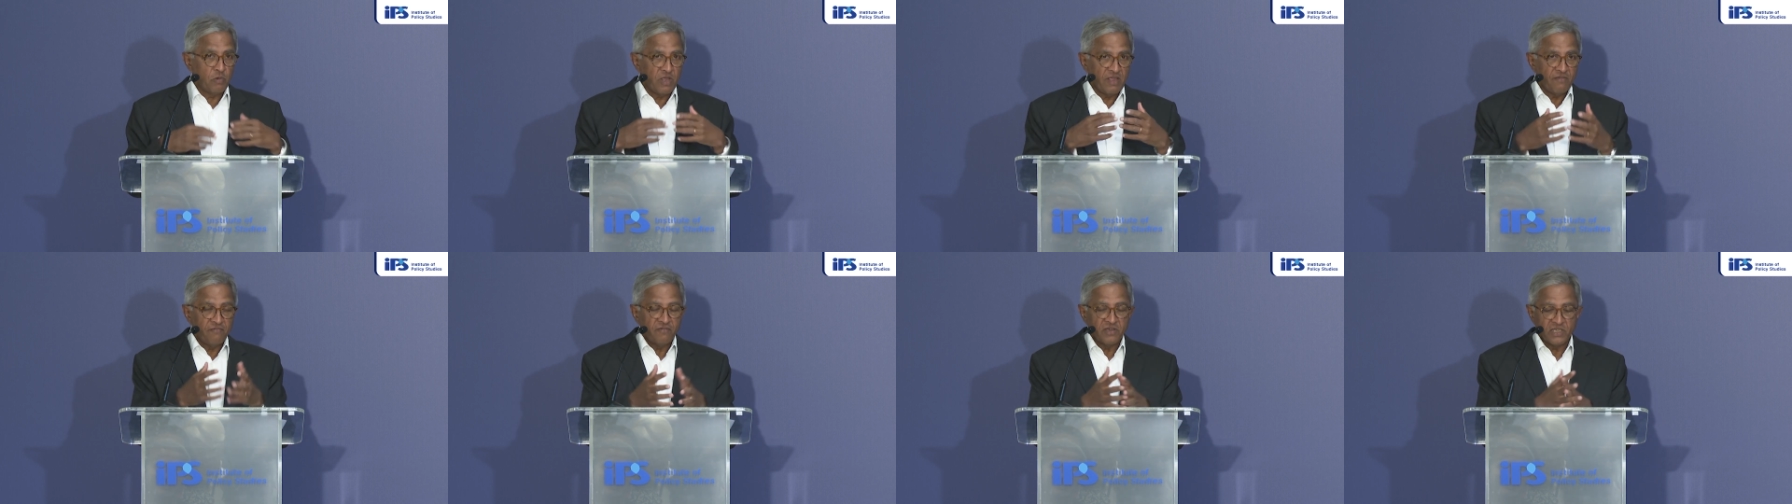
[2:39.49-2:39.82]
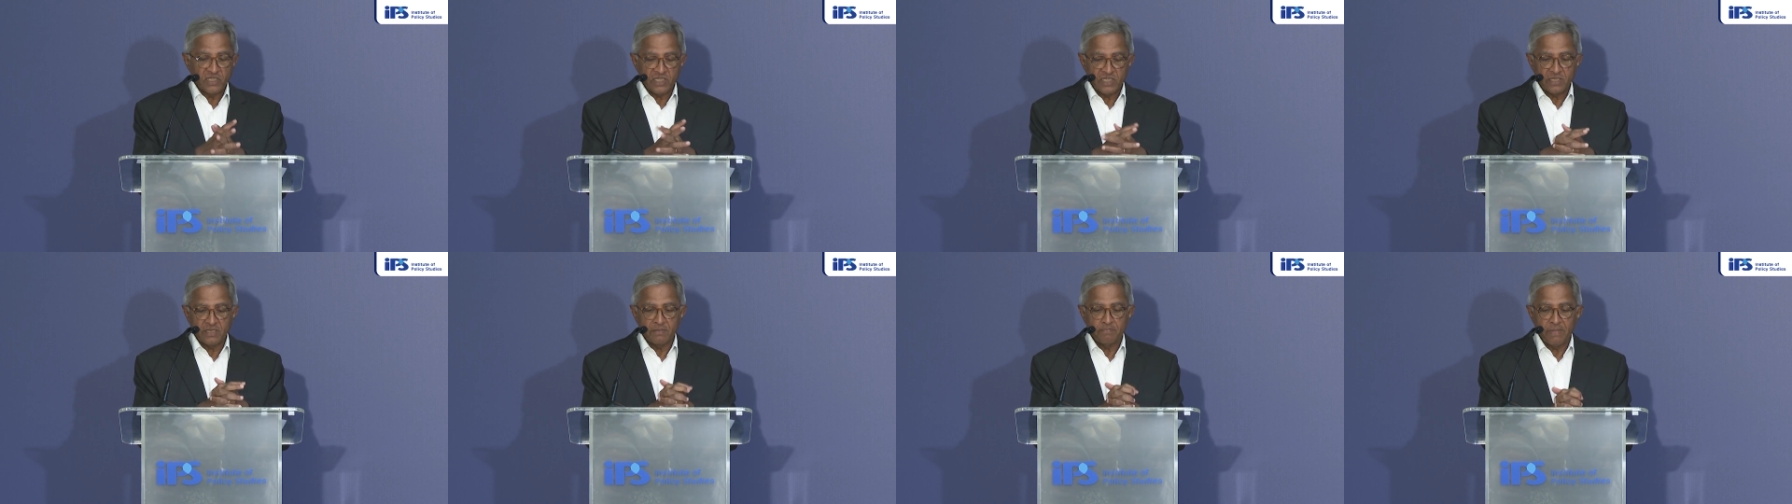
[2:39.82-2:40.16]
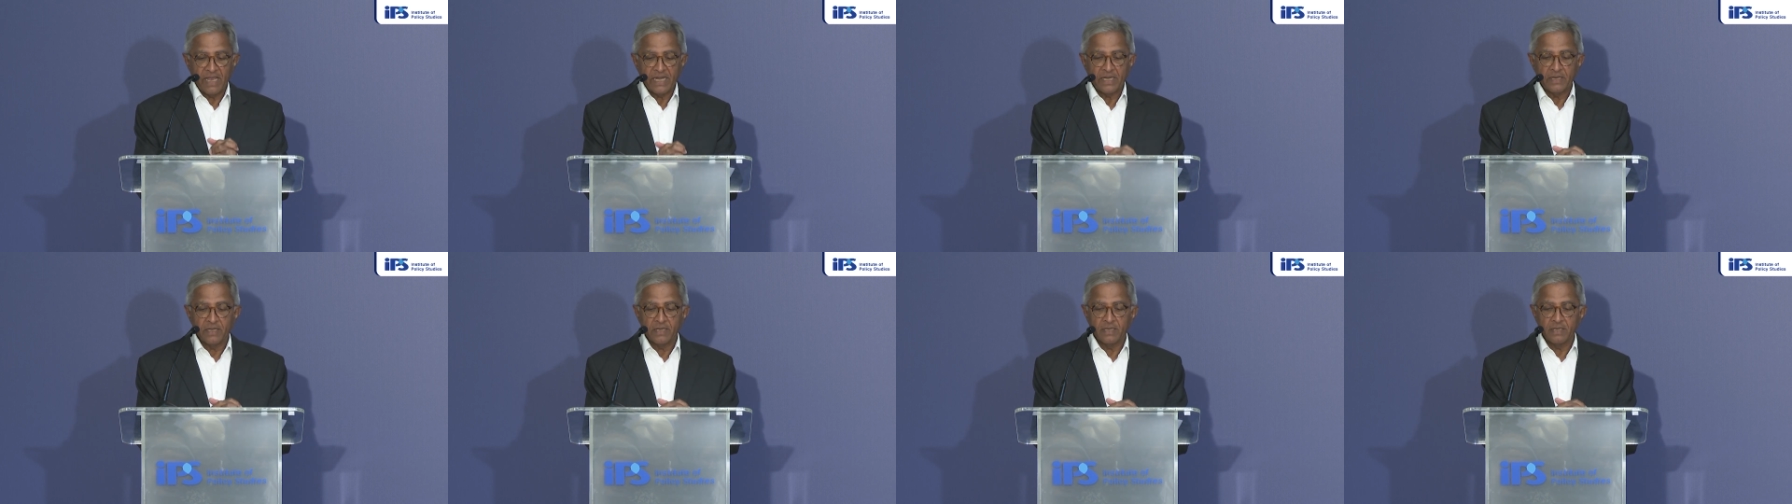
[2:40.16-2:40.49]
we first
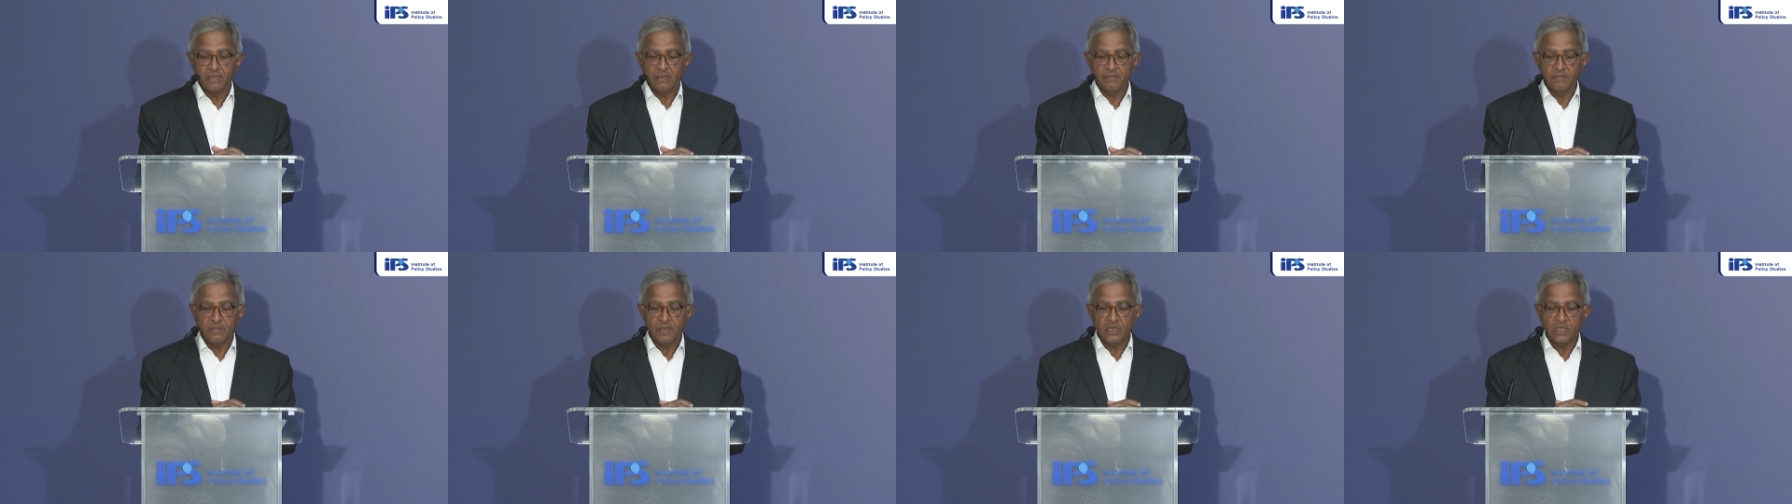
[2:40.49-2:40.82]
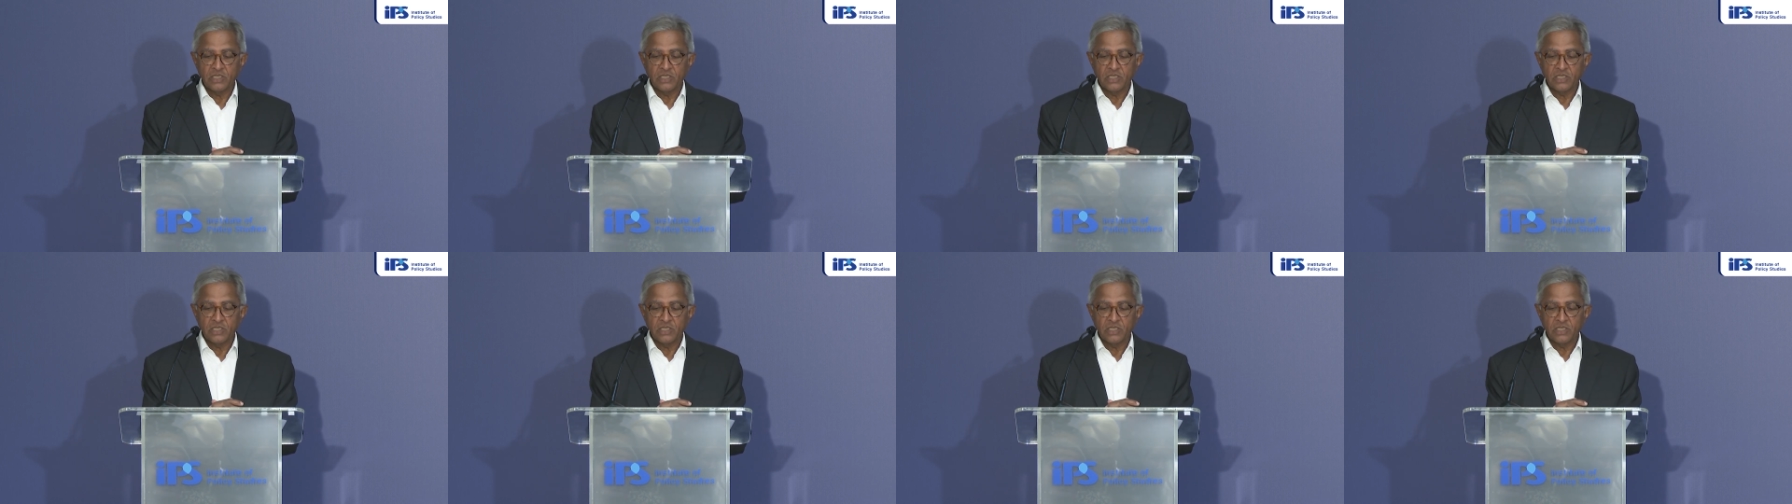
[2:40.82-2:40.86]
met her,